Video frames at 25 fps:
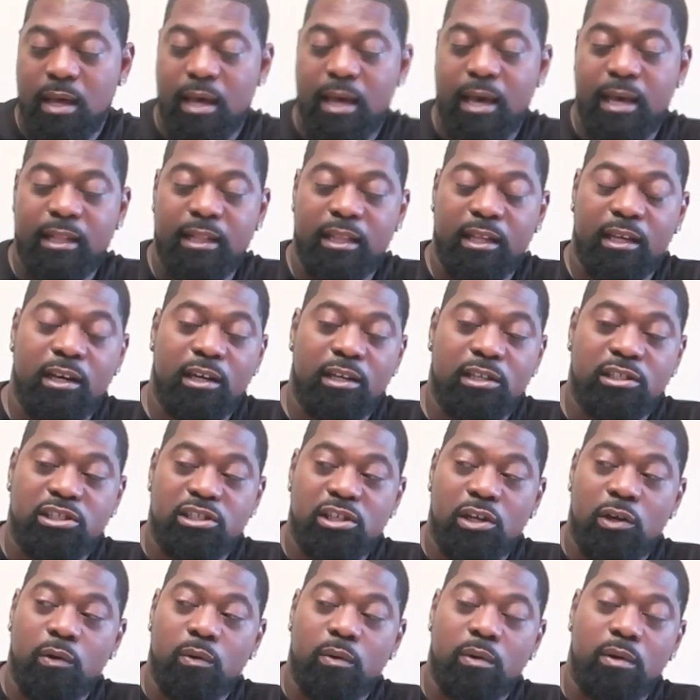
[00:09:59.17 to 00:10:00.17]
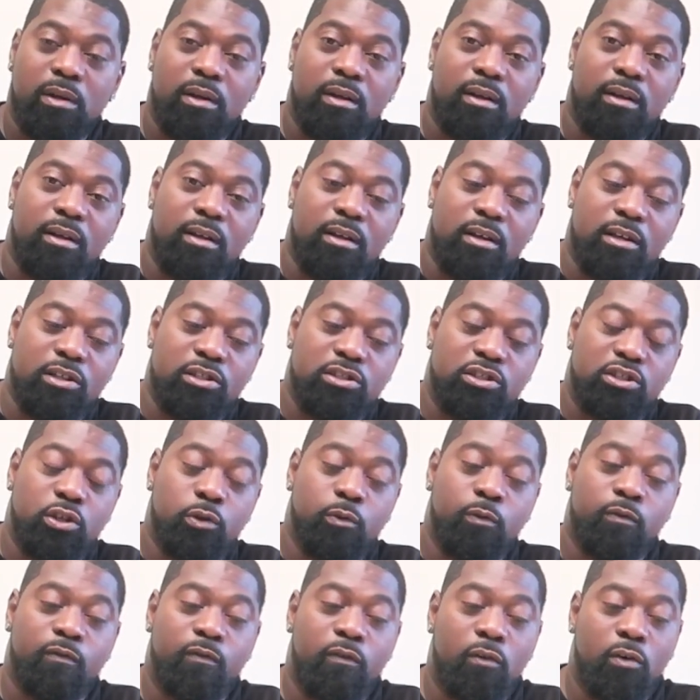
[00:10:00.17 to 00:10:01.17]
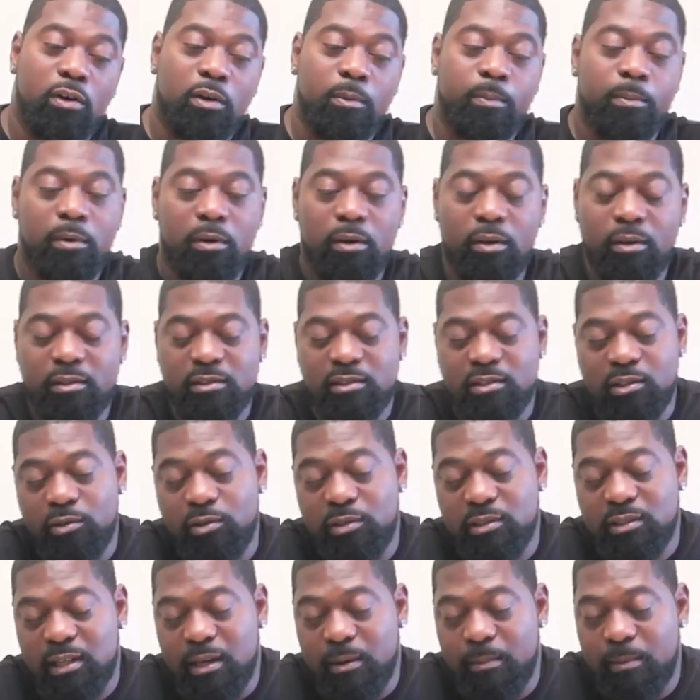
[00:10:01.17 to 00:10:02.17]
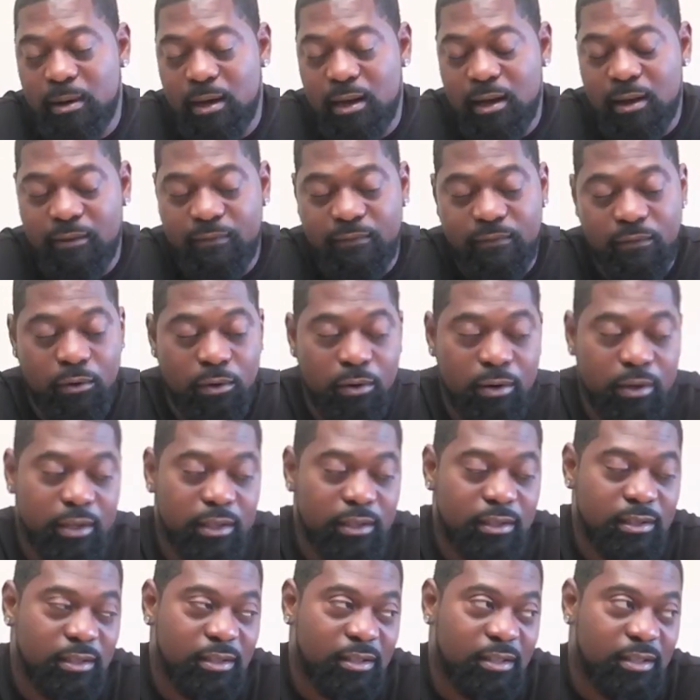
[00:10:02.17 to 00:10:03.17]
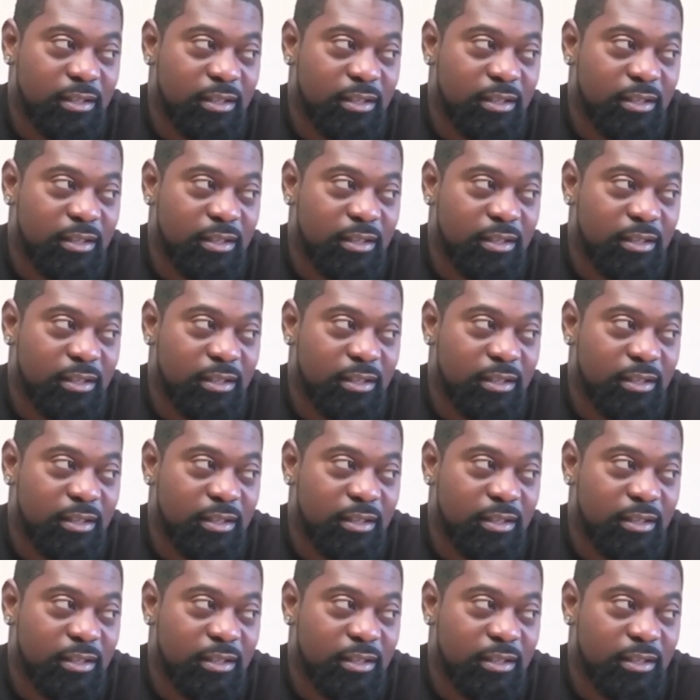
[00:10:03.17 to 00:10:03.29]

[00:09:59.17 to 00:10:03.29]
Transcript: at the gun show. Two for 40 bucks, so you're talking about 40,